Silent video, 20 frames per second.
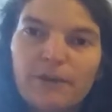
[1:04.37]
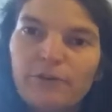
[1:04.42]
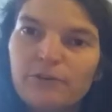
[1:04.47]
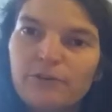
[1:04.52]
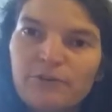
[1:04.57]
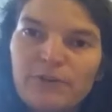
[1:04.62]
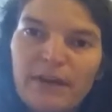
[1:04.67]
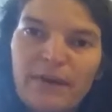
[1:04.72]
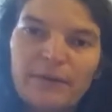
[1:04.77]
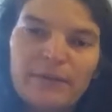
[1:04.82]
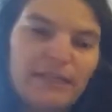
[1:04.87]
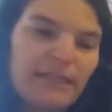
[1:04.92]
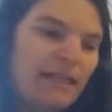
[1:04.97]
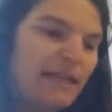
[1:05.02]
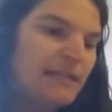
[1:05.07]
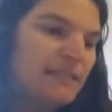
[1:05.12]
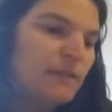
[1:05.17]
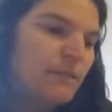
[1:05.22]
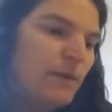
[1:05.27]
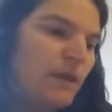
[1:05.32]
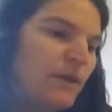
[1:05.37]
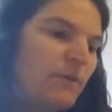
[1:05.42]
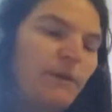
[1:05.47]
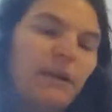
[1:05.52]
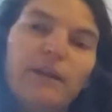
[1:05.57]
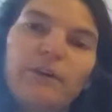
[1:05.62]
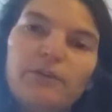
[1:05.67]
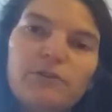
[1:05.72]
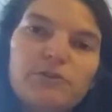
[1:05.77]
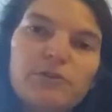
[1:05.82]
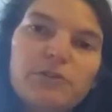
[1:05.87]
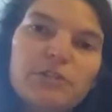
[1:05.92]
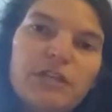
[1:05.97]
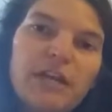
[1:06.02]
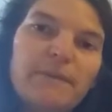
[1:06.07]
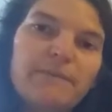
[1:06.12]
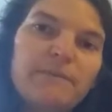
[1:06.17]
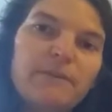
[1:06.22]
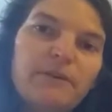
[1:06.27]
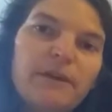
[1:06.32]
at Grocery Outlet last week when I grocery
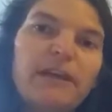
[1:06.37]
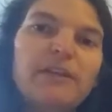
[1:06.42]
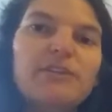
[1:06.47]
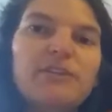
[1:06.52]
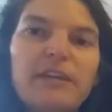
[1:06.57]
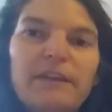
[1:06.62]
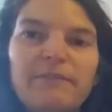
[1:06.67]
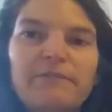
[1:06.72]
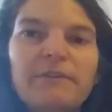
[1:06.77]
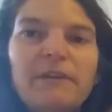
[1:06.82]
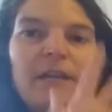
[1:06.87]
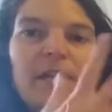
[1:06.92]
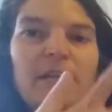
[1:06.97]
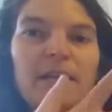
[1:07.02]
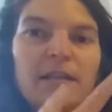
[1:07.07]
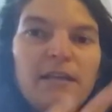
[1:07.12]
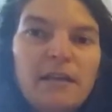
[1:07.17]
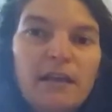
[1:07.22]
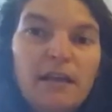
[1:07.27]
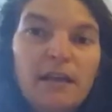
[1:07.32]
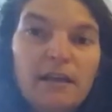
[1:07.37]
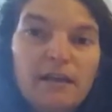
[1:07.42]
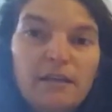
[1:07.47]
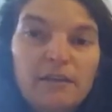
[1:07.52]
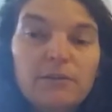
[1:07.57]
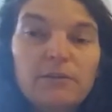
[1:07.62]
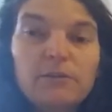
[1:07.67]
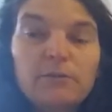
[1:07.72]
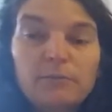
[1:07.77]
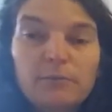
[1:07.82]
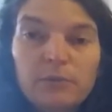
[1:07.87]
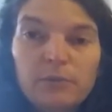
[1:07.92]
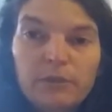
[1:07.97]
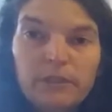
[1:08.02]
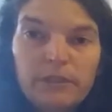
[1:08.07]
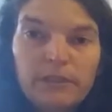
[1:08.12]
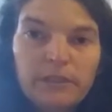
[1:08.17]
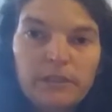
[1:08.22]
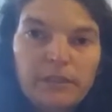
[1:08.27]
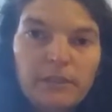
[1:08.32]
shopped. So I actually have a little
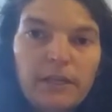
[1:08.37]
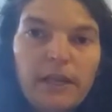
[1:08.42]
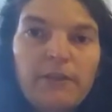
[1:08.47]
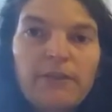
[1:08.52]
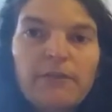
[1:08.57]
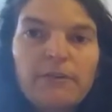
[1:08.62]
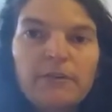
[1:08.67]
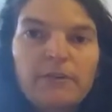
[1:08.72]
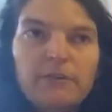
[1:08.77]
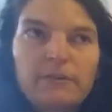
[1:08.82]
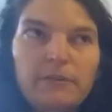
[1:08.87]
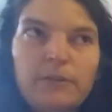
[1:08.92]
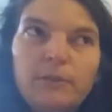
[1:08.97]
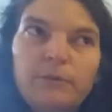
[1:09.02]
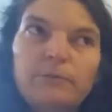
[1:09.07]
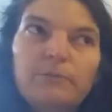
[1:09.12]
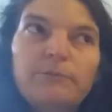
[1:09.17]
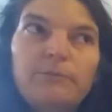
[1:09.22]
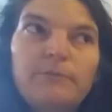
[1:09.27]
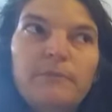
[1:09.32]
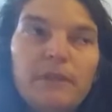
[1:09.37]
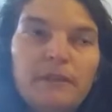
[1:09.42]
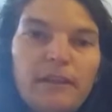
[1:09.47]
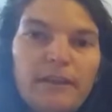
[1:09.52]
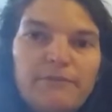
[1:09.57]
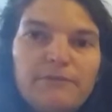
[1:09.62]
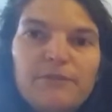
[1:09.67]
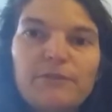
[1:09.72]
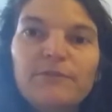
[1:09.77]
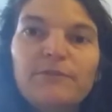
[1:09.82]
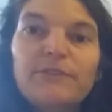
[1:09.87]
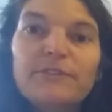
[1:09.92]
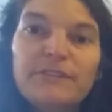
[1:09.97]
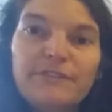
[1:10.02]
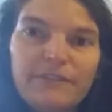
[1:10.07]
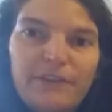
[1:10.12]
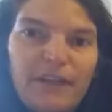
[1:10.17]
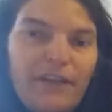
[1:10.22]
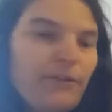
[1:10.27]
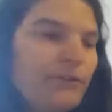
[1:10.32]
more, the leftovers
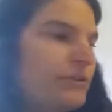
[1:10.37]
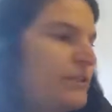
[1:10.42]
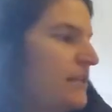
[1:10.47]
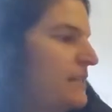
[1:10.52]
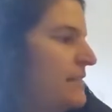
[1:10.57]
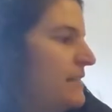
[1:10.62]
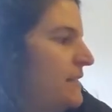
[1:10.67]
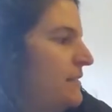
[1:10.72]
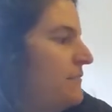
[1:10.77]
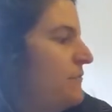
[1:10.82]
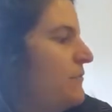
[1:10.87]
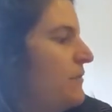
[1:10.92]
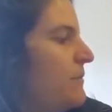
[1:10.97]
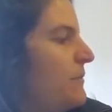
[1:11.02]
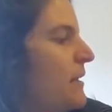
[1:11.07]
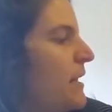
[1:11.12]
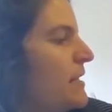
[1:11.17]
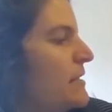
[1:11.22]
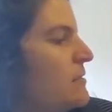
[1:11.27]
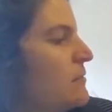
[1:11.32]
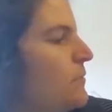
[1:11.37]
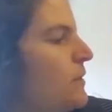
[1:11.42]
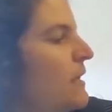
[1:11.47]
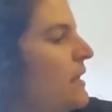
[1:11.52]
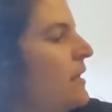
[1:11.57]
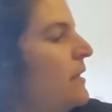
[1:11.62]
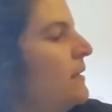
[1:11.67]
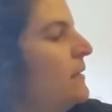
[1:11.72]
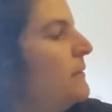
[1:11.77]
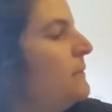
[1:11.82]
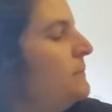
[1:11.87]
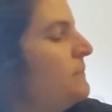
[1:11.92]
of another dozen from last week.